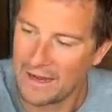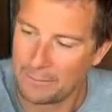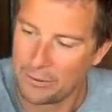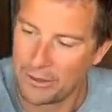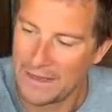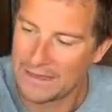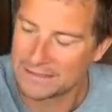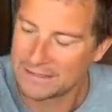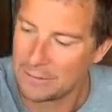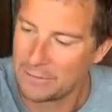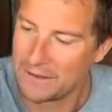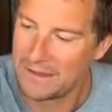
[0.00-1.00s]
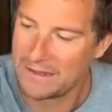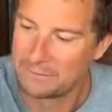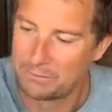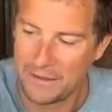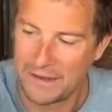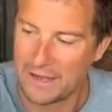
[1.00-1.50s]
I put out some of these
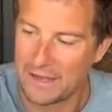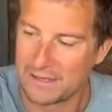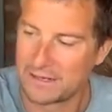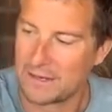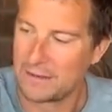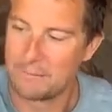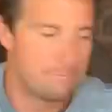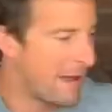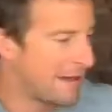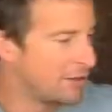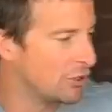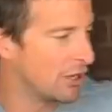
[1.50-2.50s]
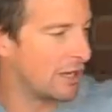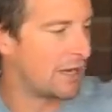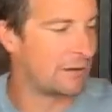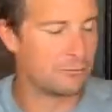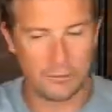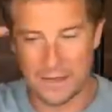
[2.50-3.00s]
bigger manual,
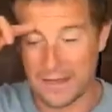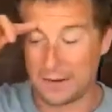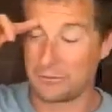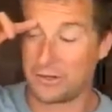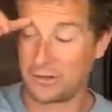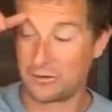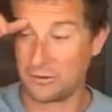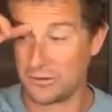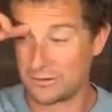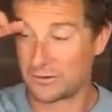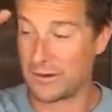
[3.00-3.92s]
how would you call them?